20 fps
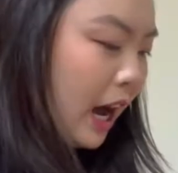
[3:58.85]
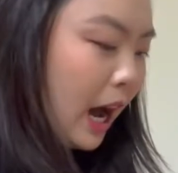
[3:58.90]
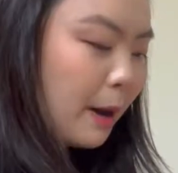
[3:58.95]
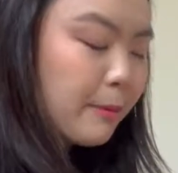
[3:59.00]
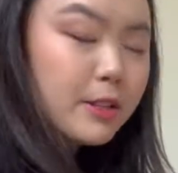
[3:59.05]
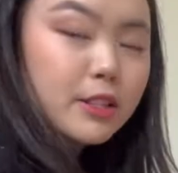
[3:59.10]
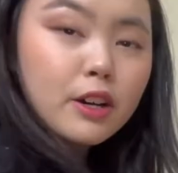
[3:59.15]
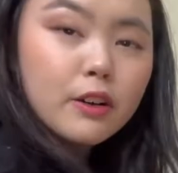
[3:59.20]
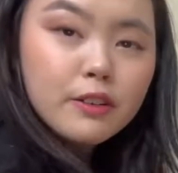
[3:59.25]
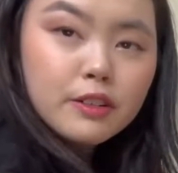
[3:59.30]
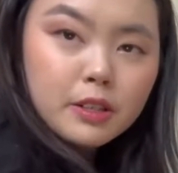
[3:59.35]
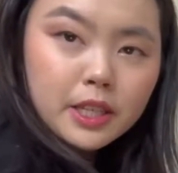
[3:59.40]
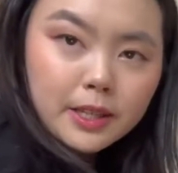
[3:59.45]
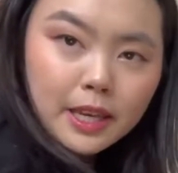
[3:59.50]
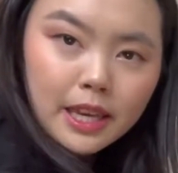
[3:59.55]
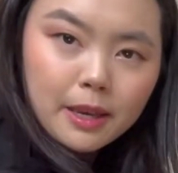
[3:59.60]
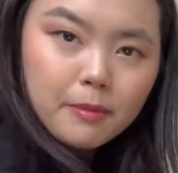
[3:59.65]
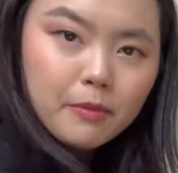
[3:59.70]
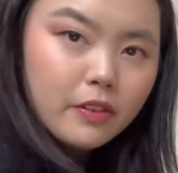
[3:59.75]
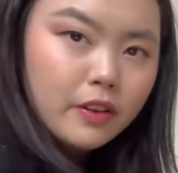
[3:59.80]
I'm just going to
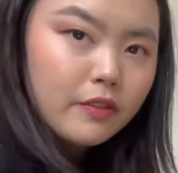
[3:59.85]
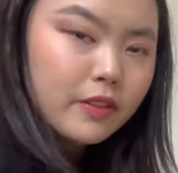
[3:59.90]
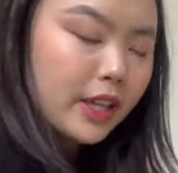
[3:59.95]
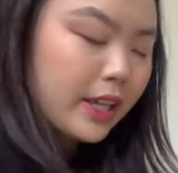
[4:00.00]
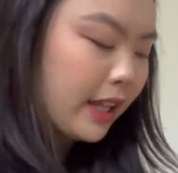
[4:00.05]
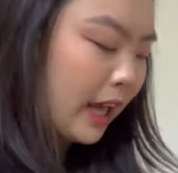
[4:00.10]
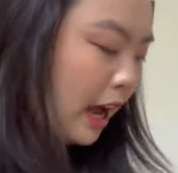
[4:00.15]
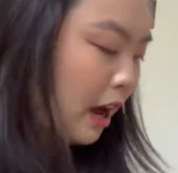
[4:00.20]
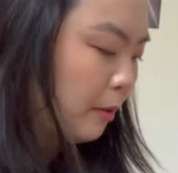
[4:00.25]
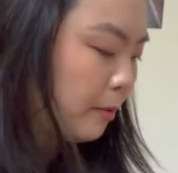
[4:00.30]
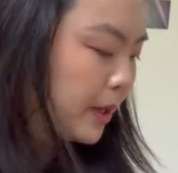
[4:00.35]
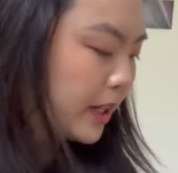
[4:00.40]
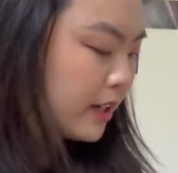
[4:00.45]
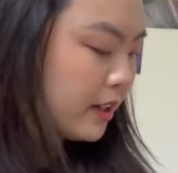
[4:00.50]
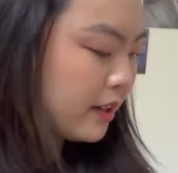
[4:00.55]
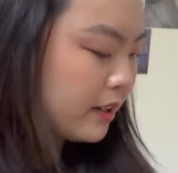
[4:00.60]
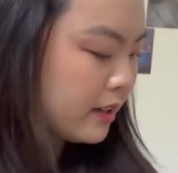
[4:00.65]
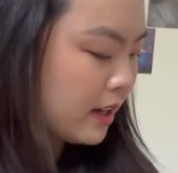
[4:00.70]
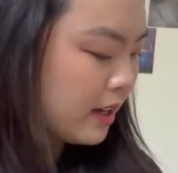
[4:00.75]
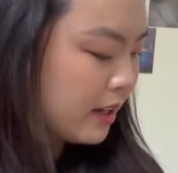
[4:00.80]
keep 15 out
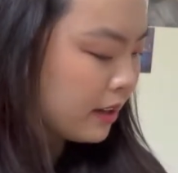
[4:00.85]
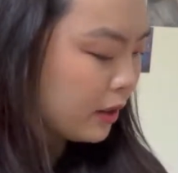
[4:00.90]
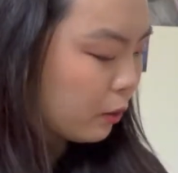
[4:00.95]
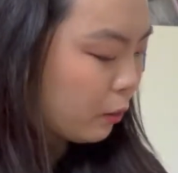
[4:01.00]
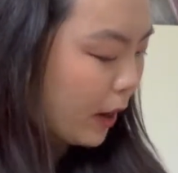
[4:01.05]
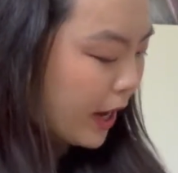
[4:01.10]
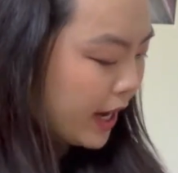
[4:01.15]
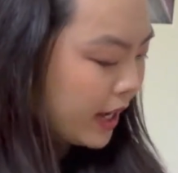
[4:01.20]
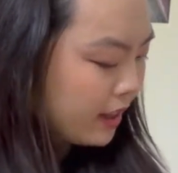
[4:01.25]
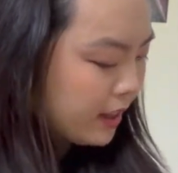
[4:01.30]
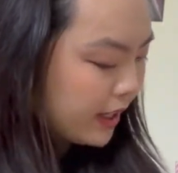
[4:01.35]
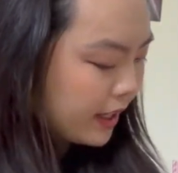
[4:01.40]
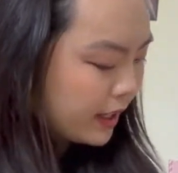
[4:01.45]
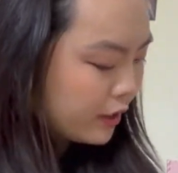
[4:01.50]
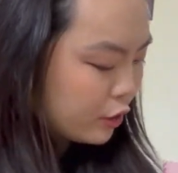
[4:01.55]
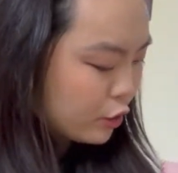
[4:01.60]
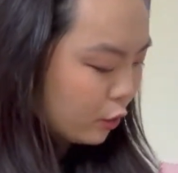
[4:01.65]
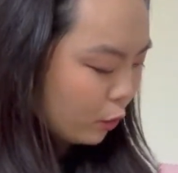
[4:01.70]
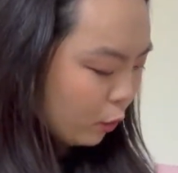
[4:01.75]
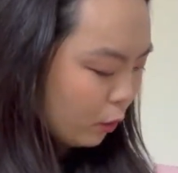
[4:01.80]
because the way
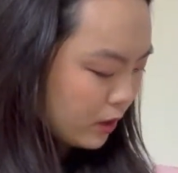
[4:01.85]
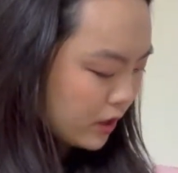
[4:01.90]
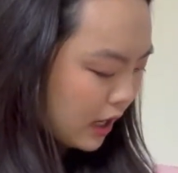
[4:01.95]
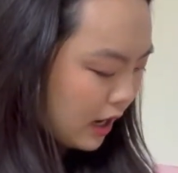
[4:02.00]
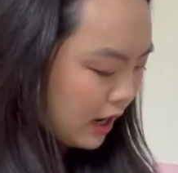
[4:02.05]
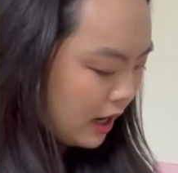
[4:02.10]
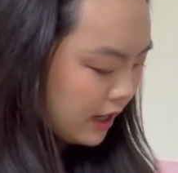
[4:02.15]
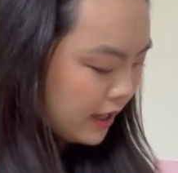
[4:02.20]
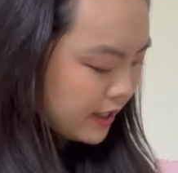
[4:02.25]
these drawers are,